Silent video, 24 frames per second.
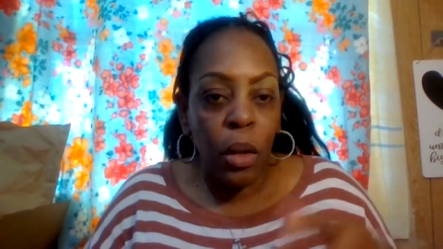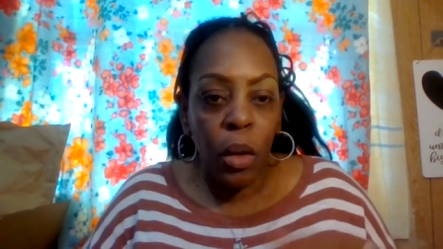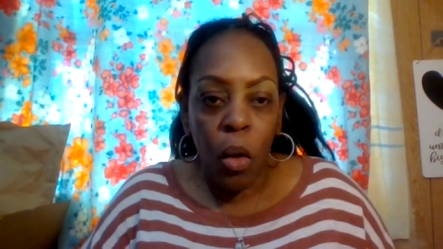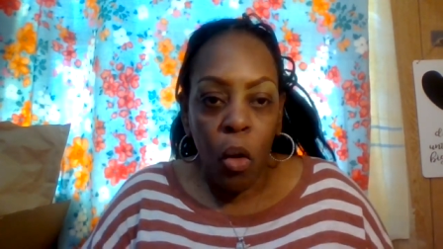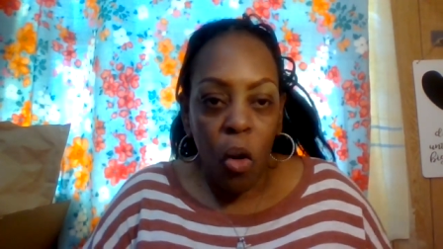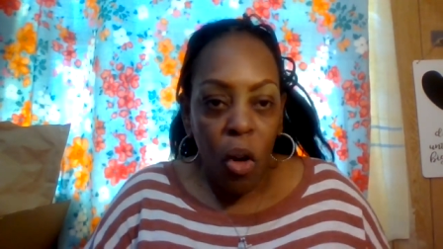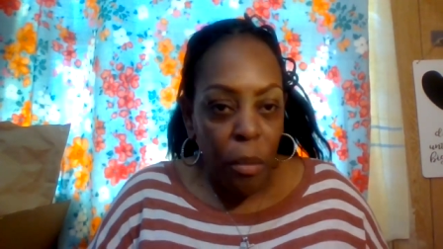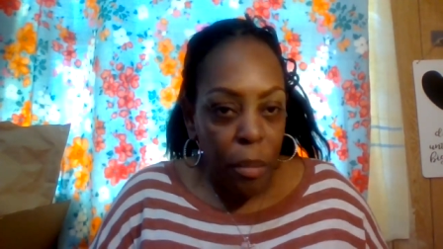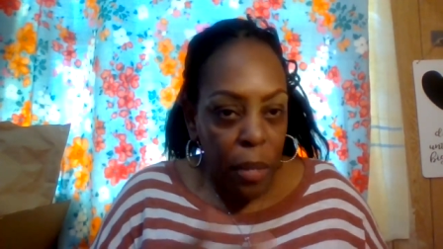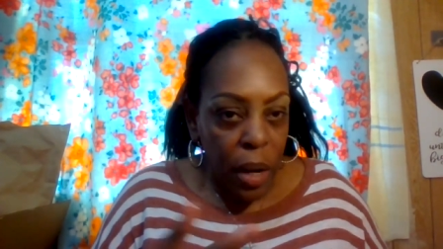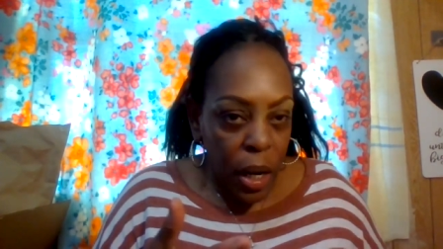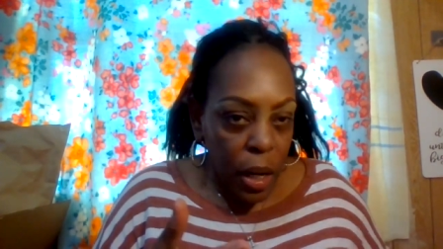
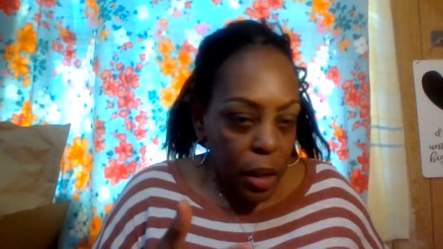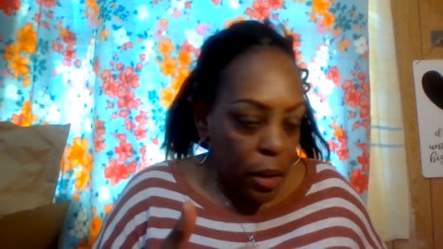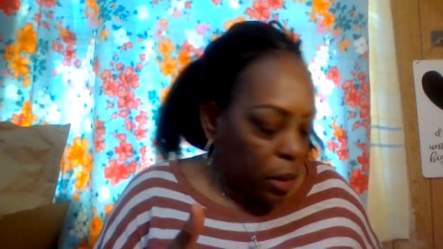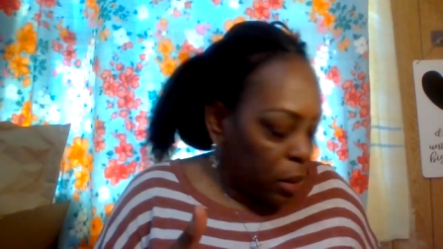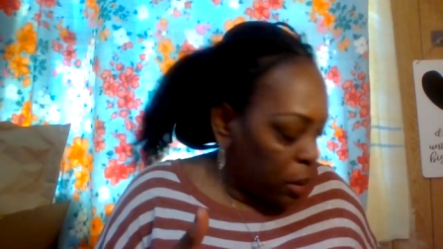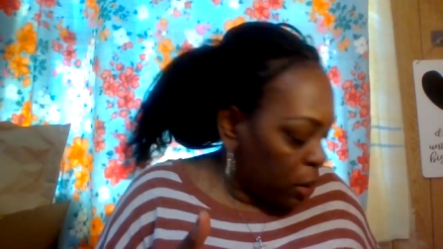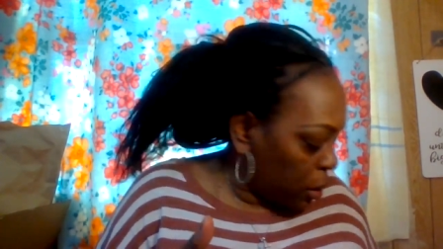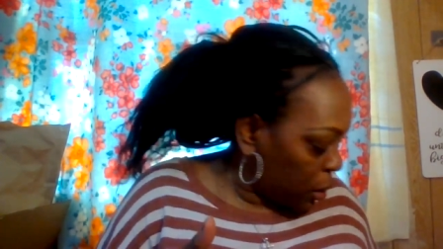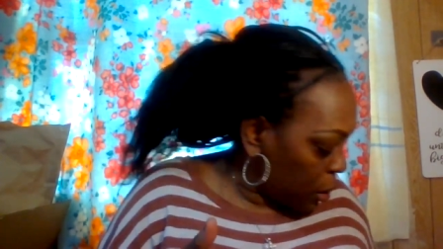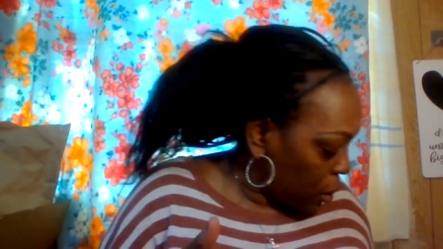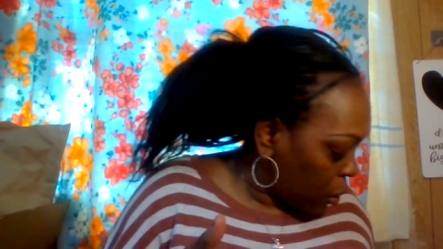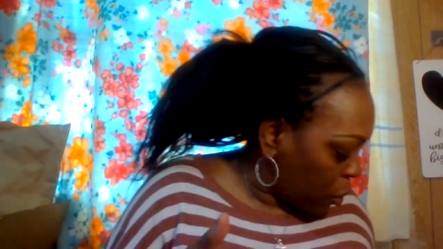or men
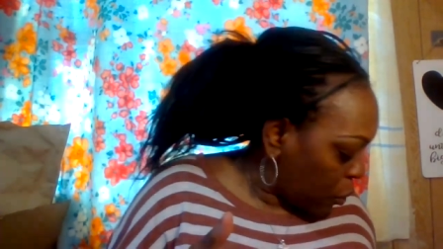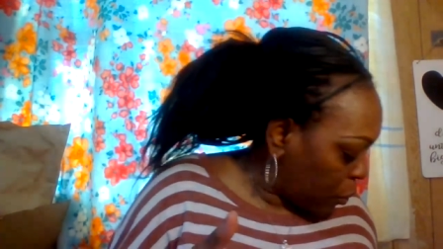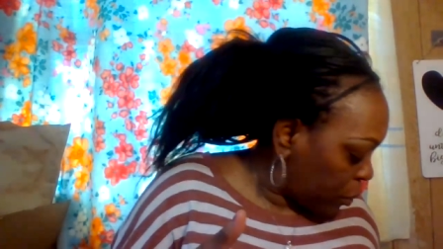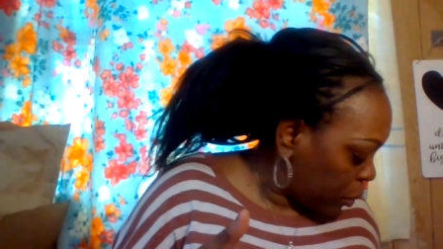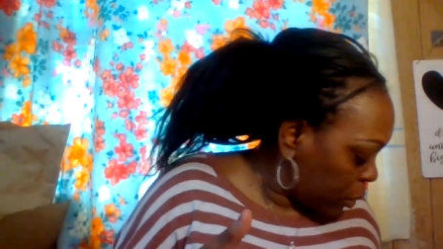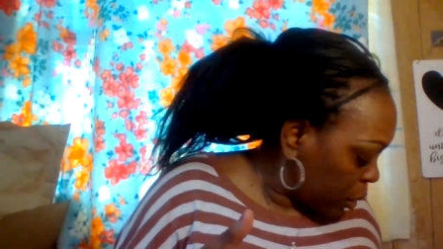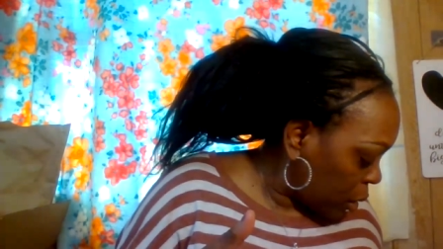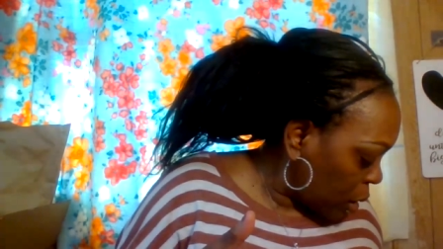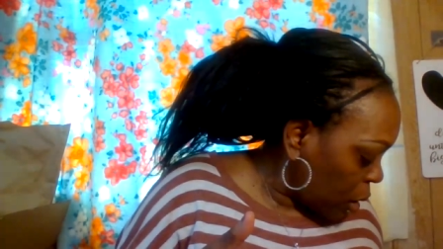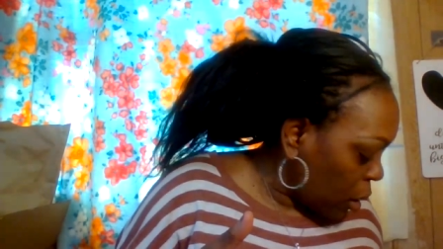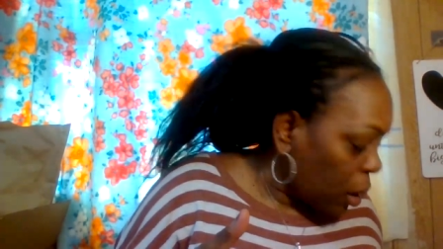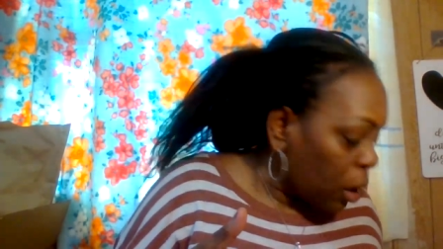you know
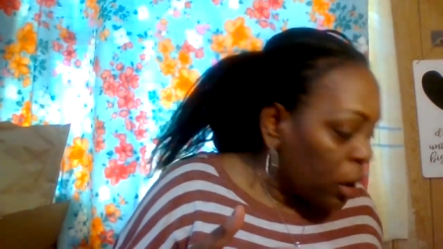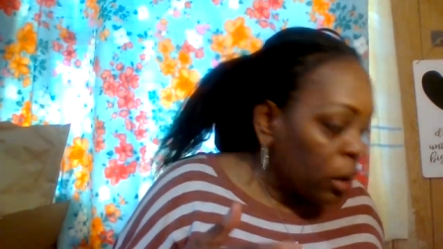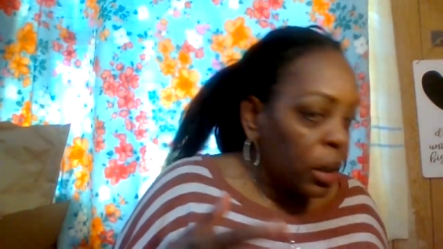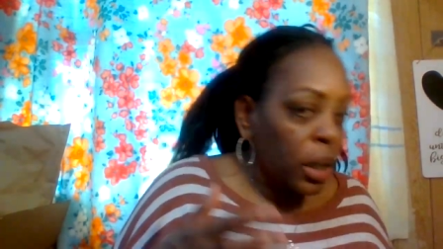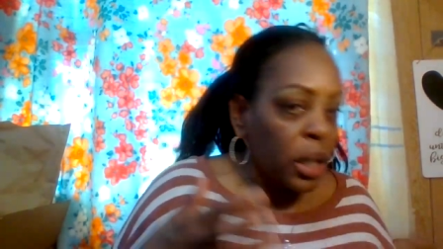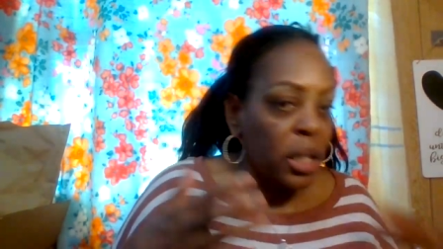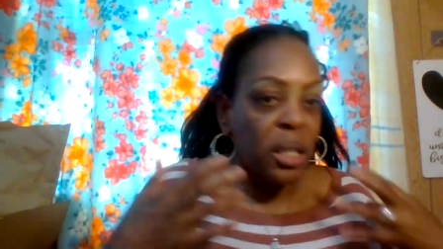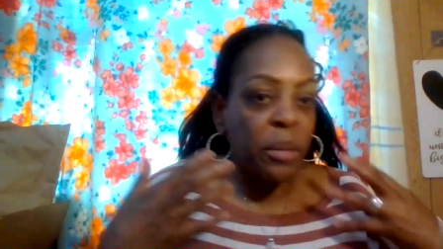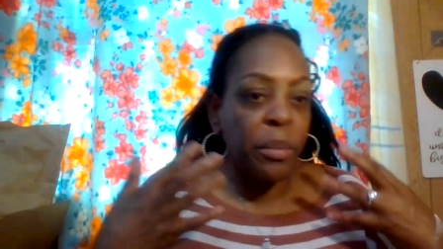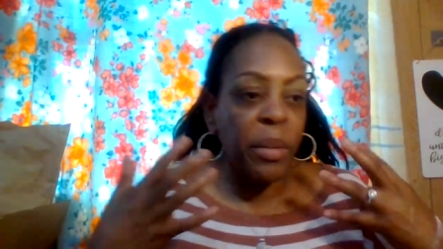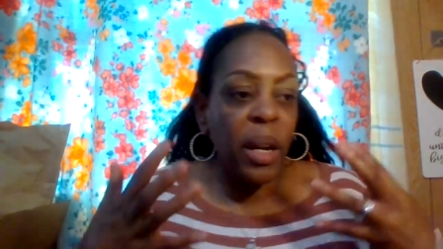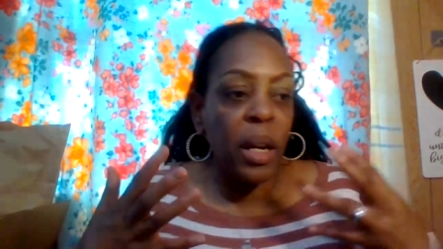
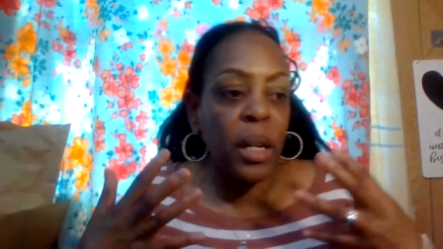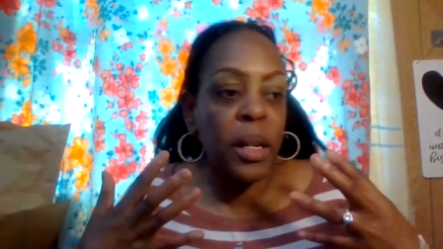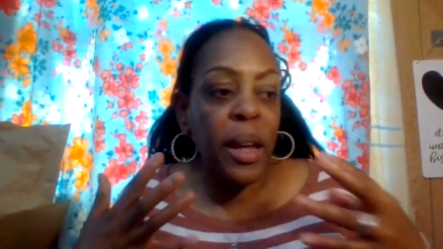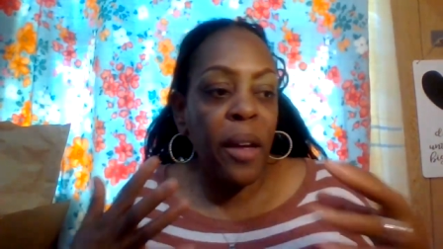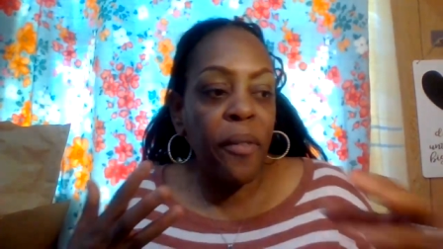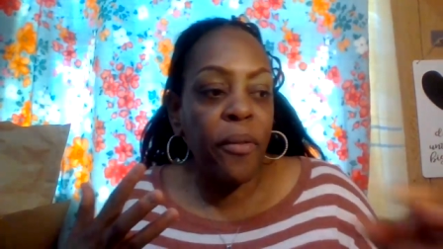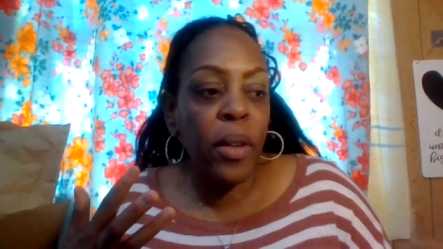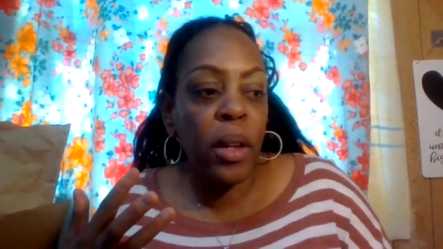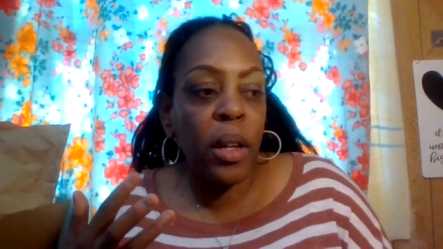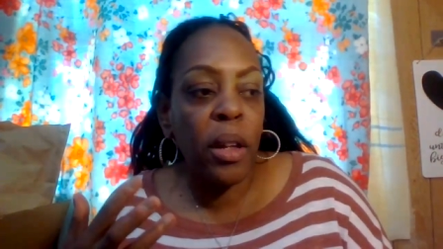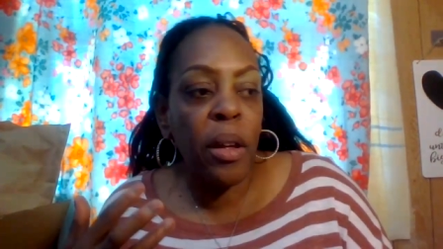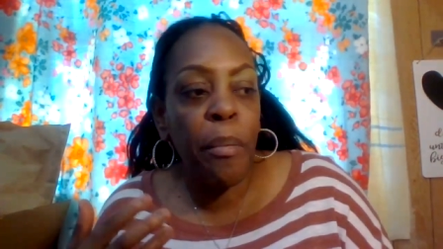this would be a
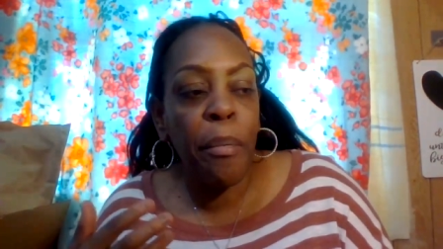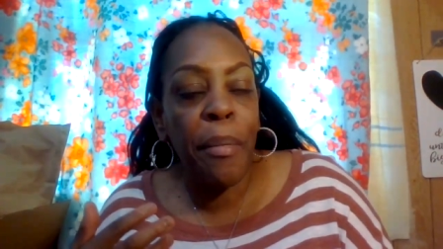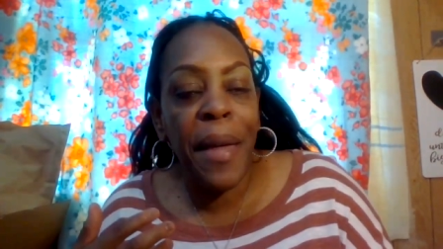definitely good